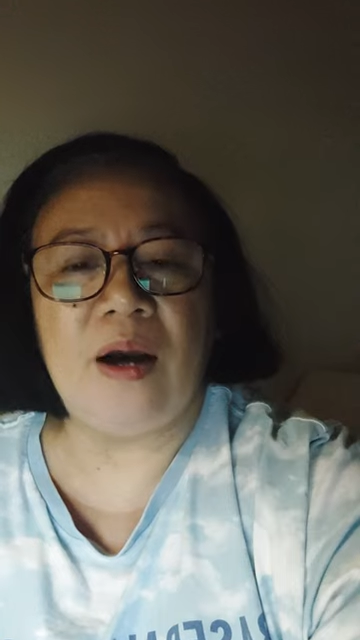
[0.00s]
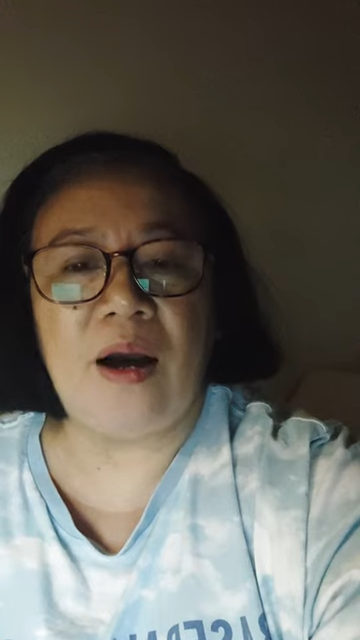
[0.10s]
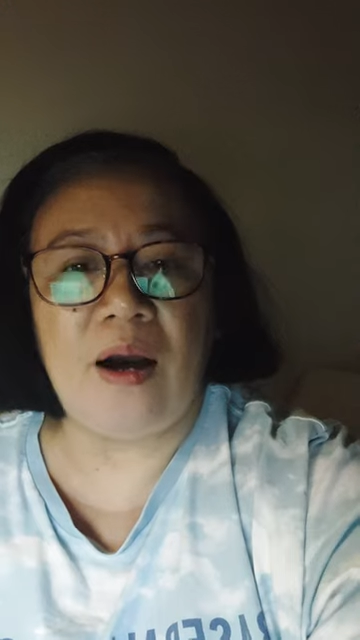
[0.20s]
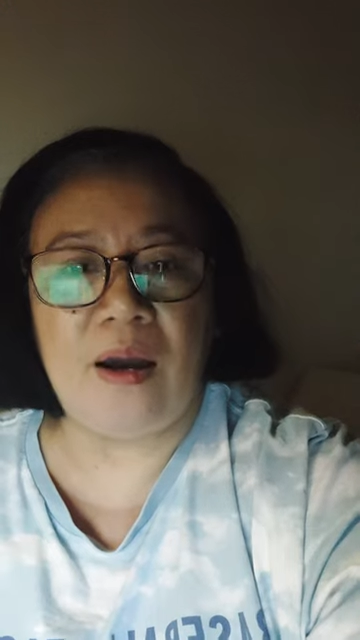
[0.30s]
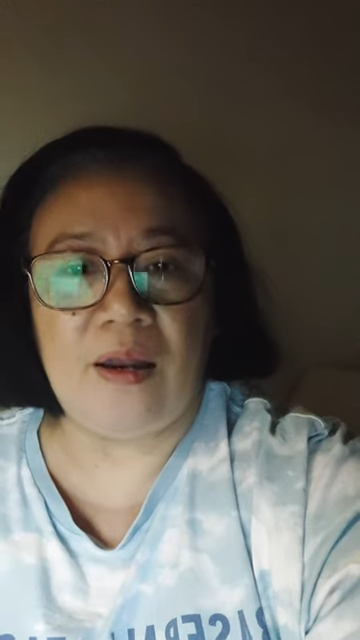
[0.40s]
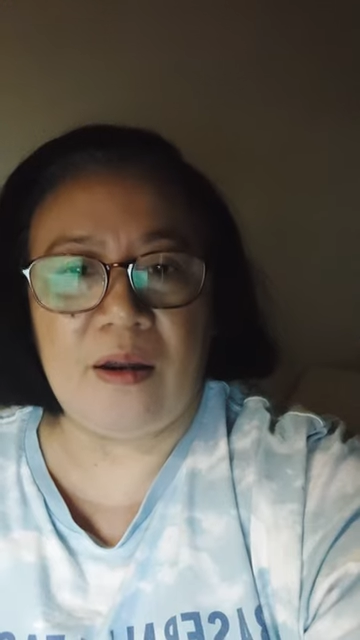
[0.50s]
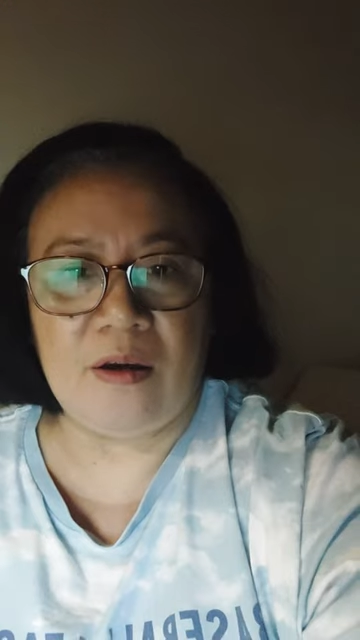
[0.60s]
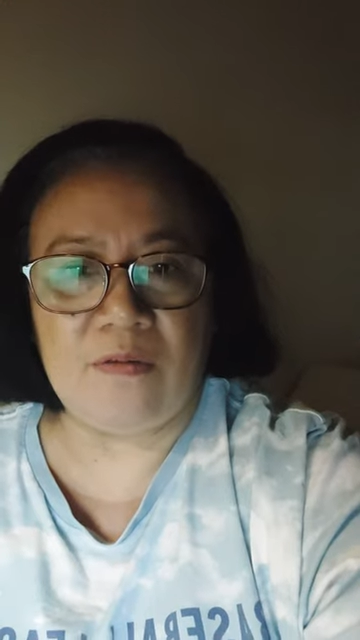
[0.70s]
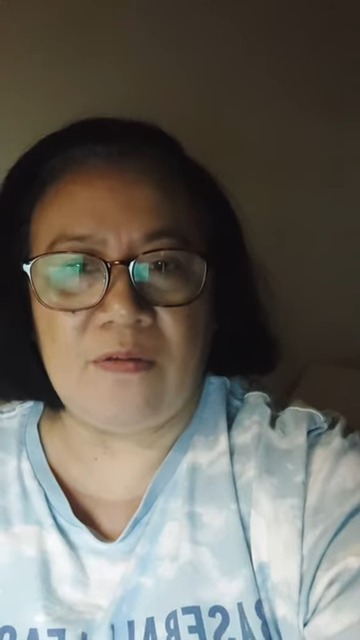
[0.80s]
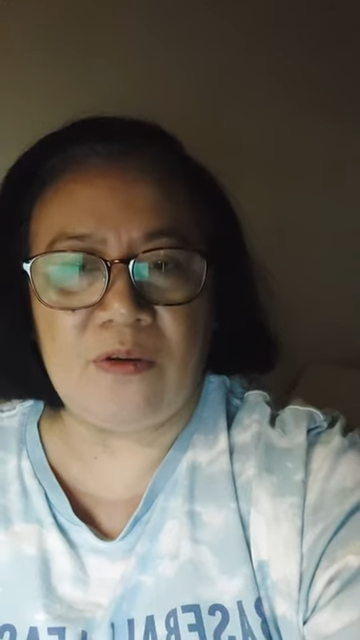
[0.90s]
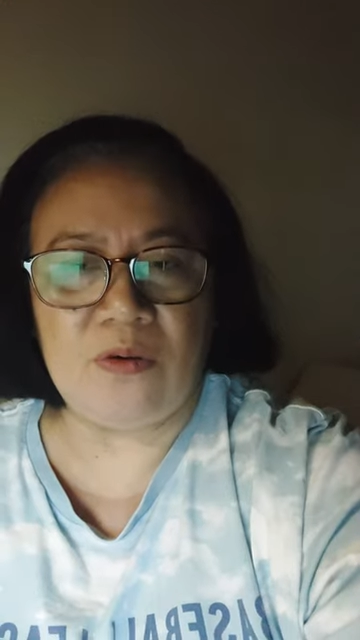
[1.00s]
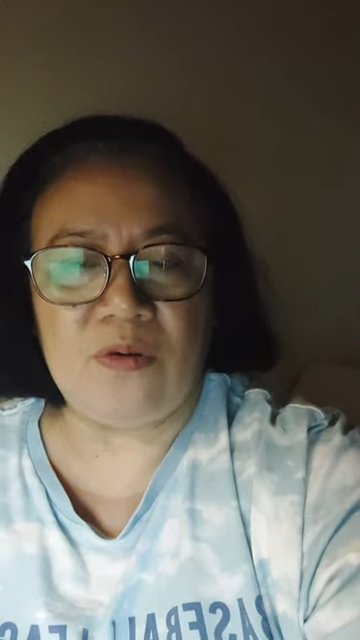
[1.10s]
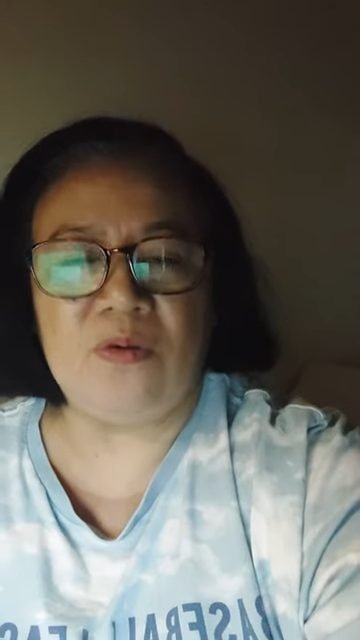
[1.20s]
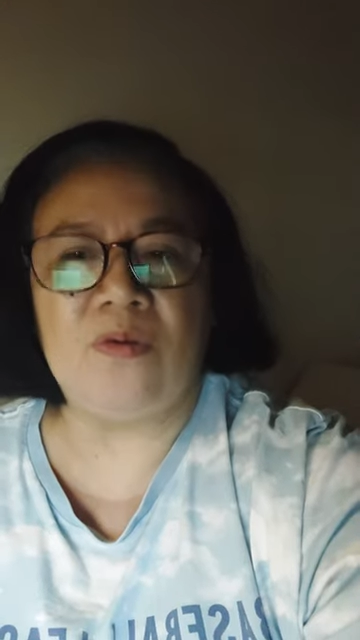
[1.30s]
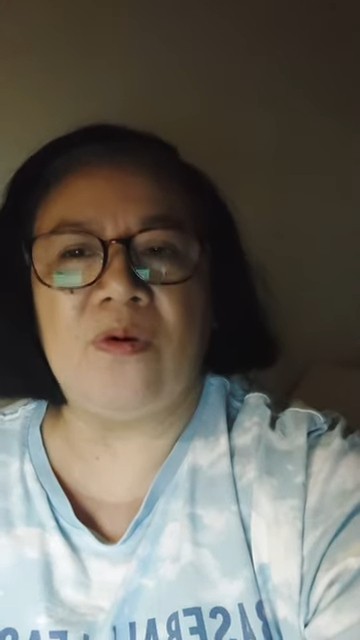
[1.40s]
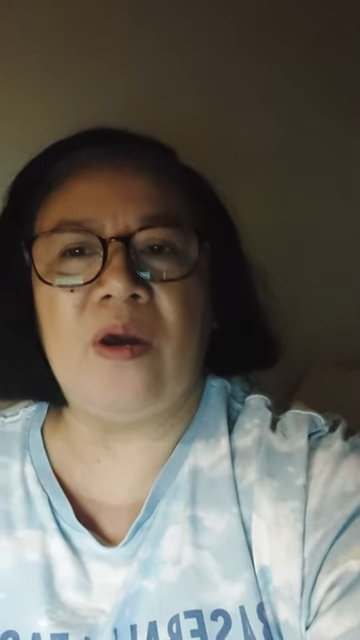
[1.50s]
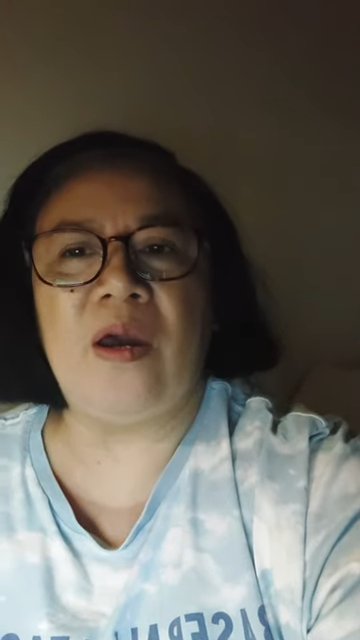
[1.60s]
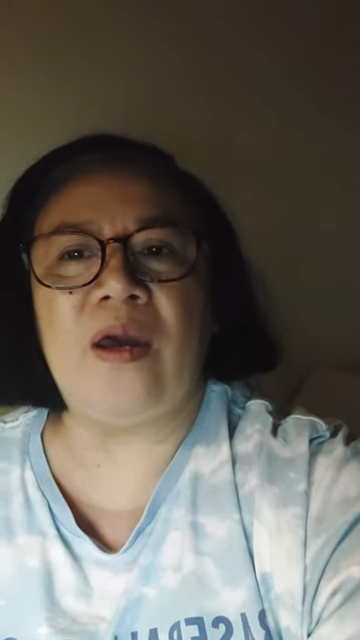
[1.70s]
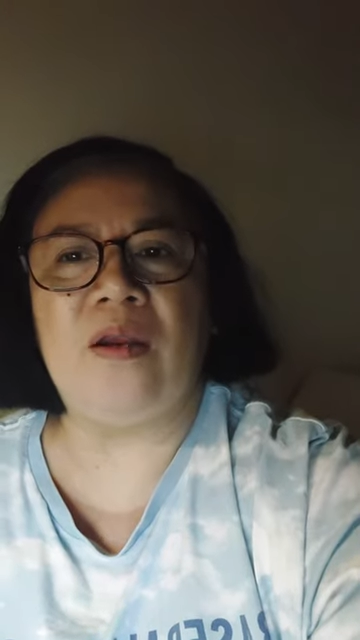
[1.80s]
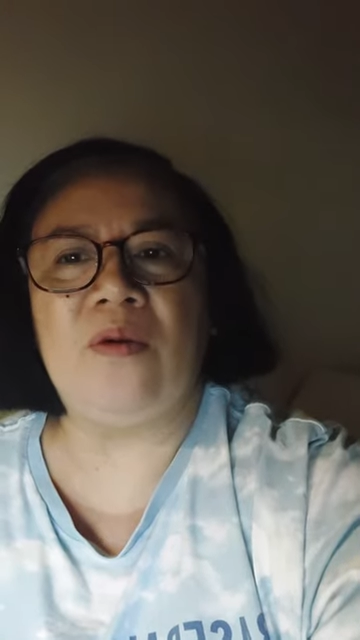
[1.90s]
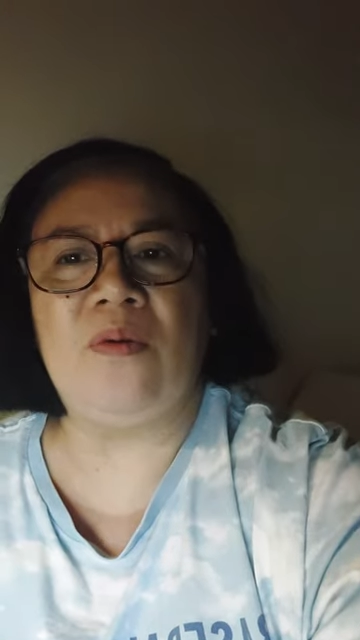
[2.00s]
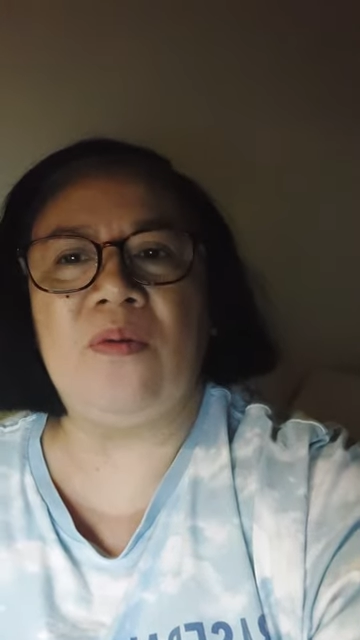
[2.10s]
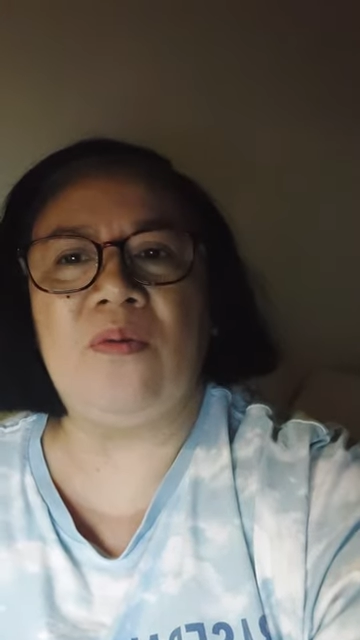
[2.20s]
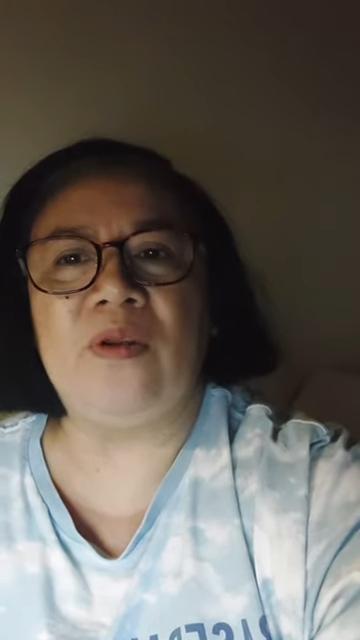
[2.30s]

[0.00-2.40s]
I love you, and